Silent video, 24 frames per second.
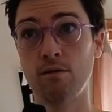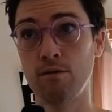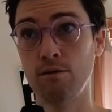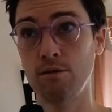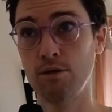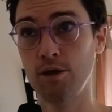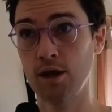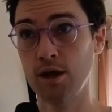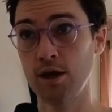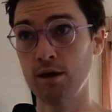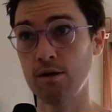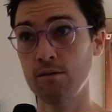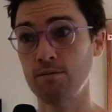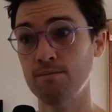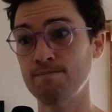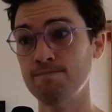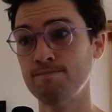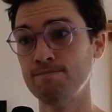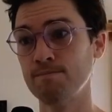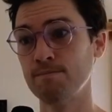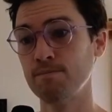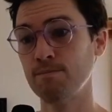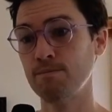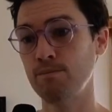then
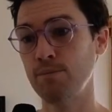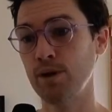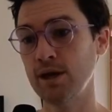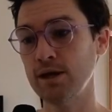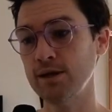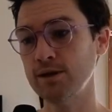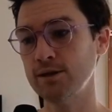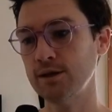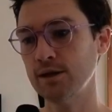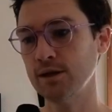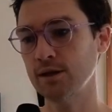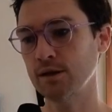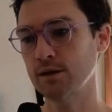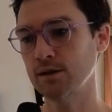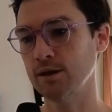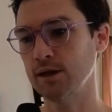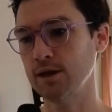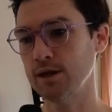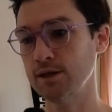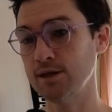basically